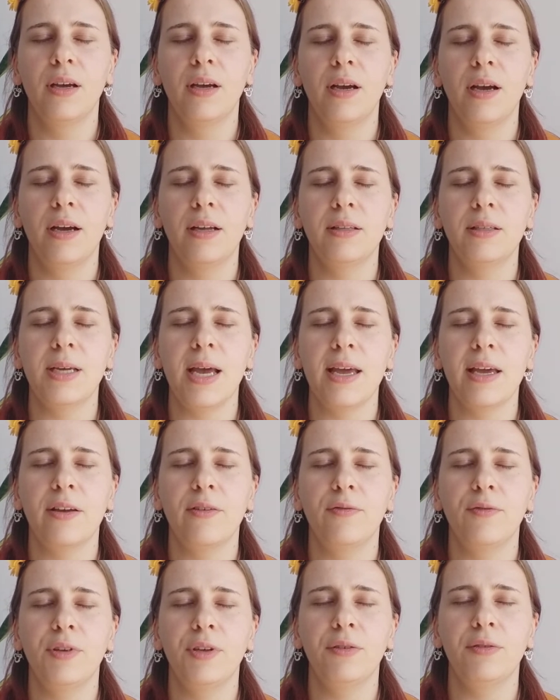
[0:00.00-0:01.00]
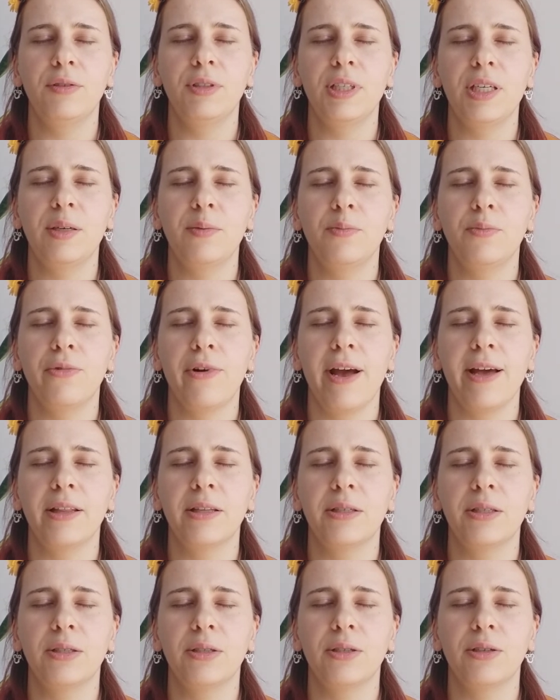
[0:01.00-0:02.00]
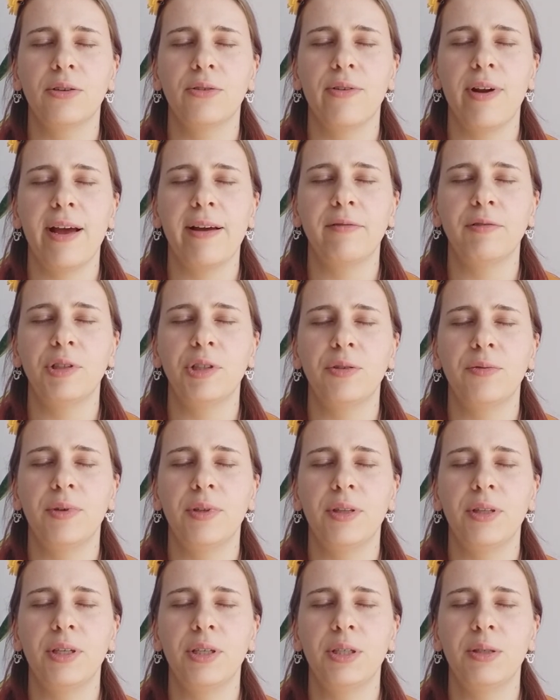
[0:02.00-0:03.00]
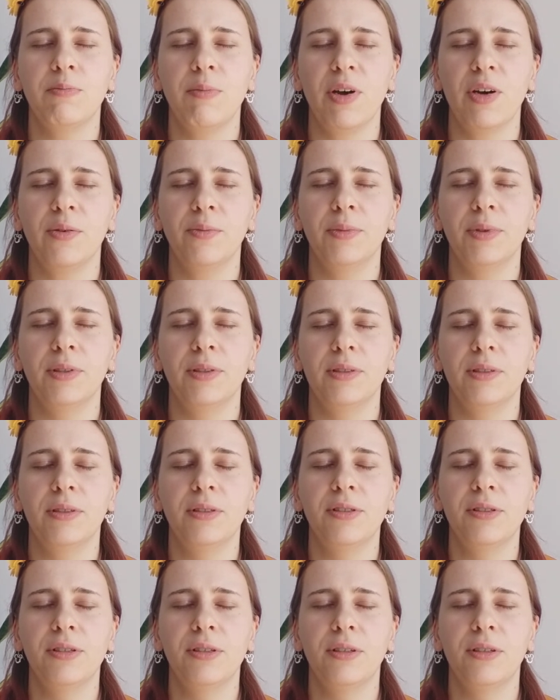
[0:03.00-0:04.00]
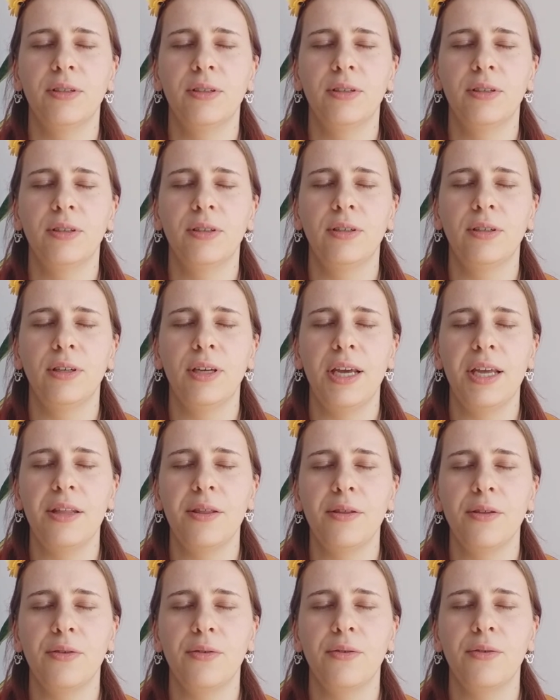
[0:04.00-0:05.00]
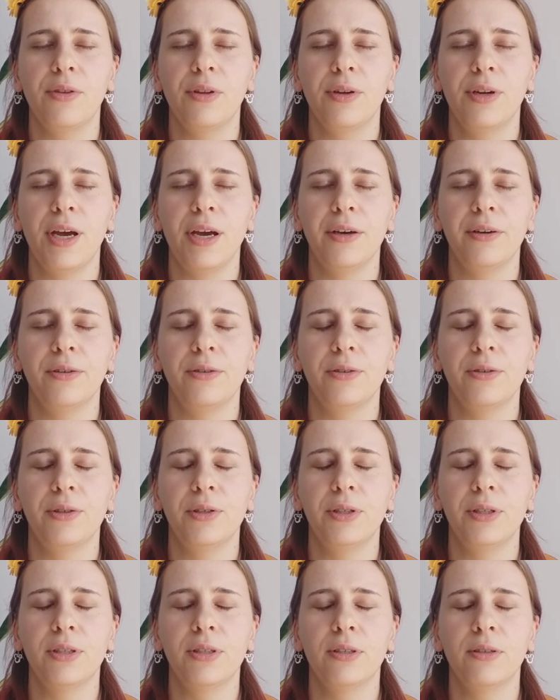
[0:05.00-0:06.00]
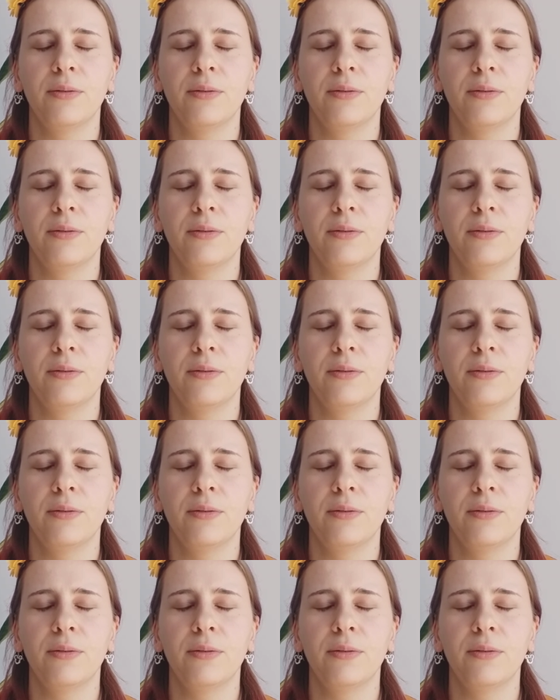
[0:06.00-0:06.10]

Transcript: and take a few deep breaths to ground you in this moment. In through the nose